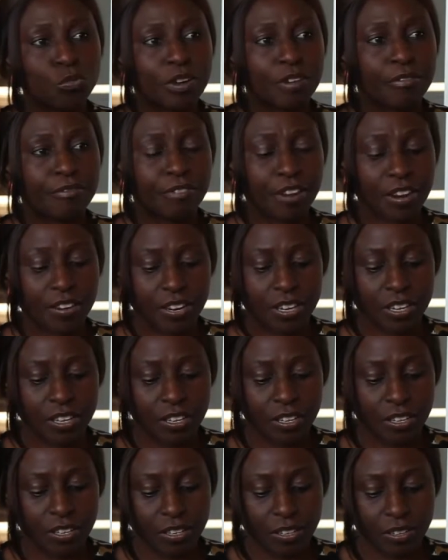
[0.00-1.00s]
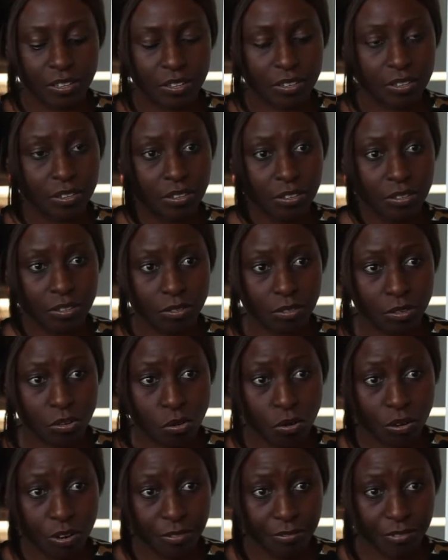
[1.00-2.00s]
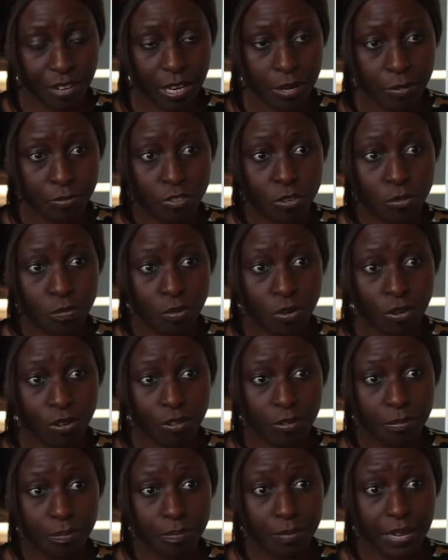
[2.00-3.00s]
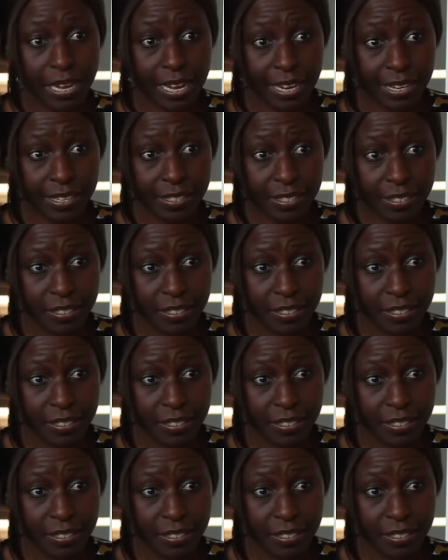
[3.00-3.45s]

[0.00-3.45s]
were very qualified football players